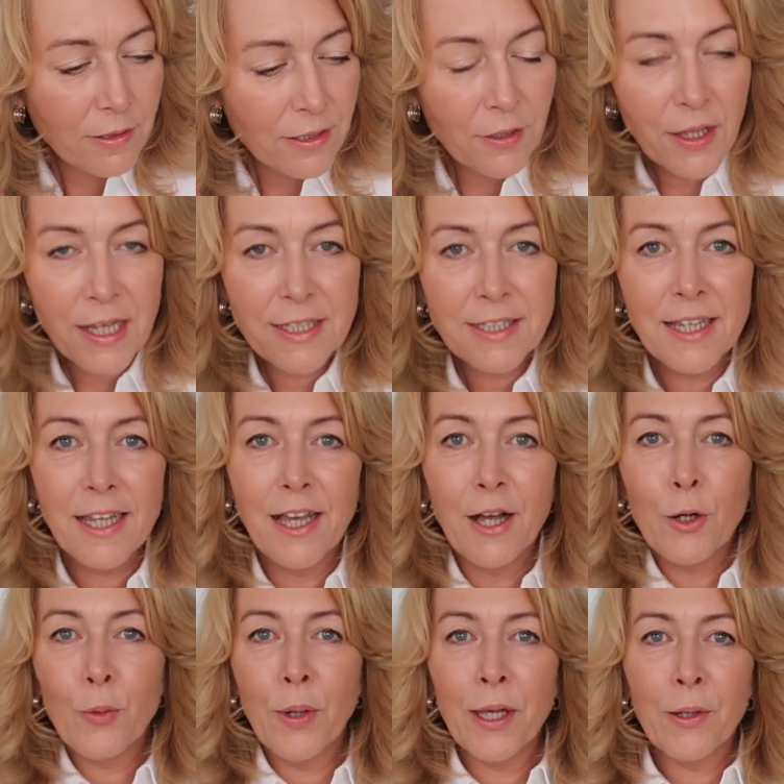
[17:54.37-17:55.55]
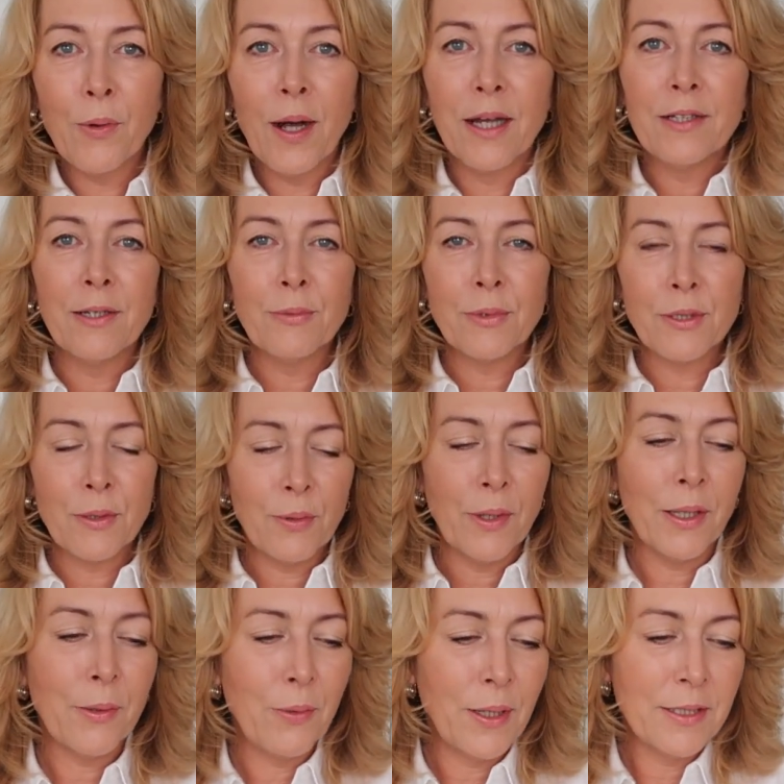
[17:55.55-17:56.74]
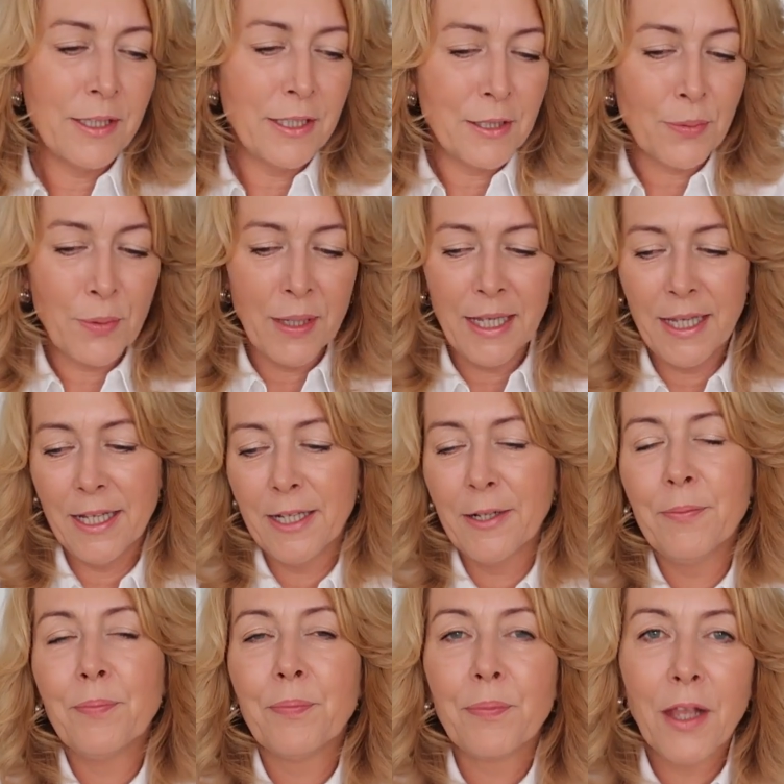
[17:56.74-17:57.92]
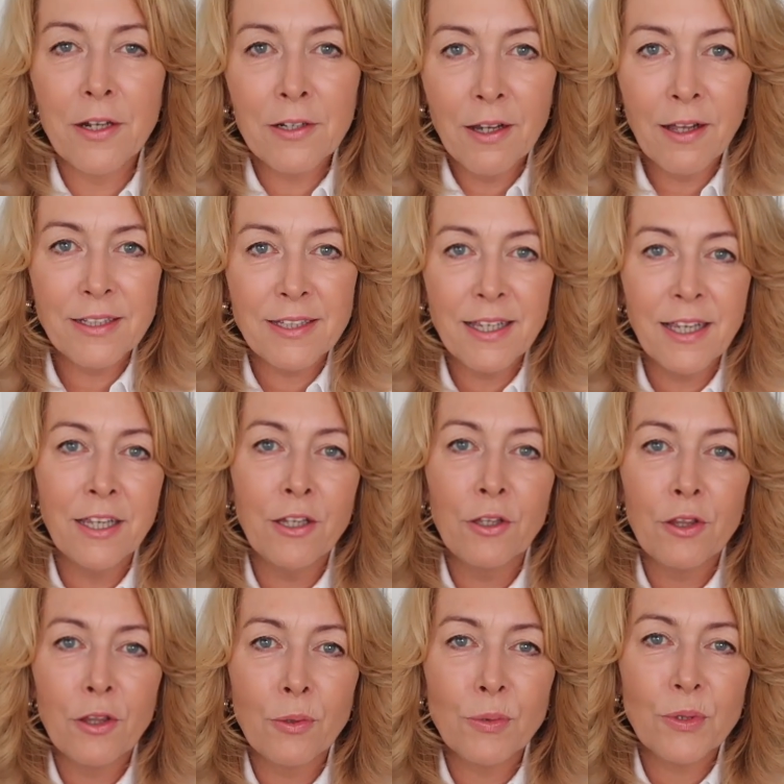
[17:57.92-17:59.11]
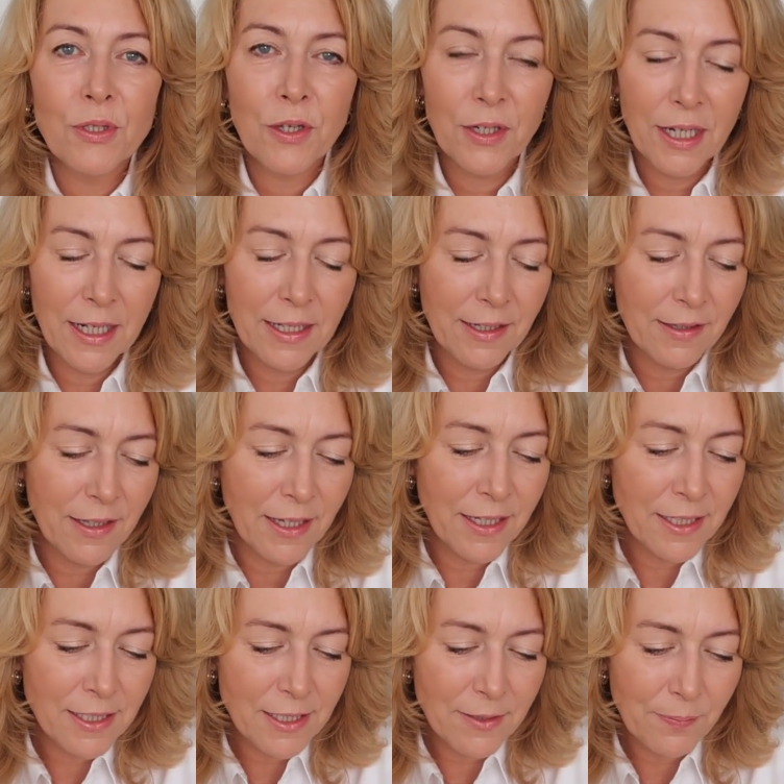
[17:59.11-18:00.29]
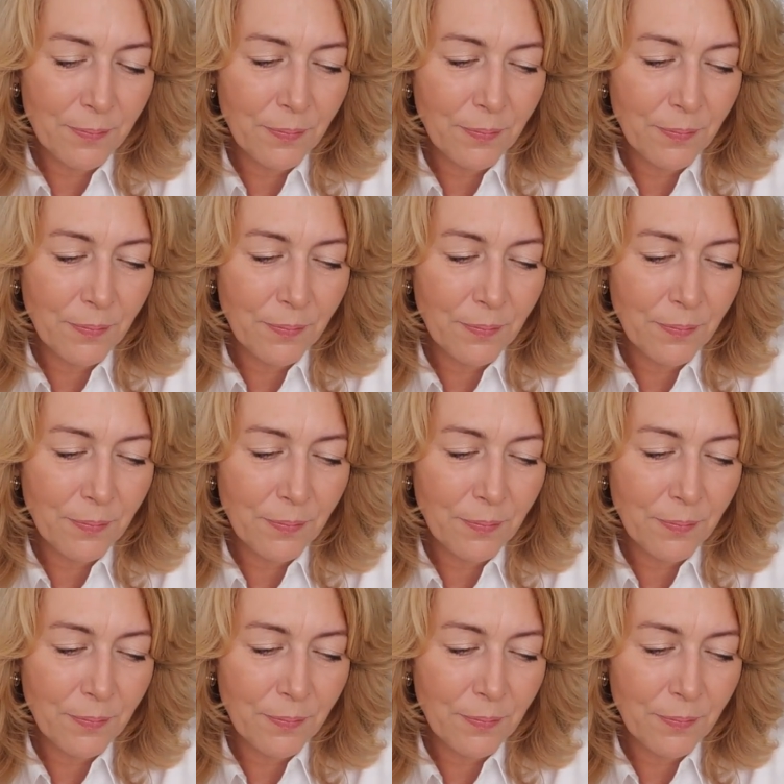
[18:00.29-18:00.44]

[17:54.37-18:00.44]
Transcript: So that's it, a quick one. It was a quick one this week. I'd like to hear your thoughts on any of these.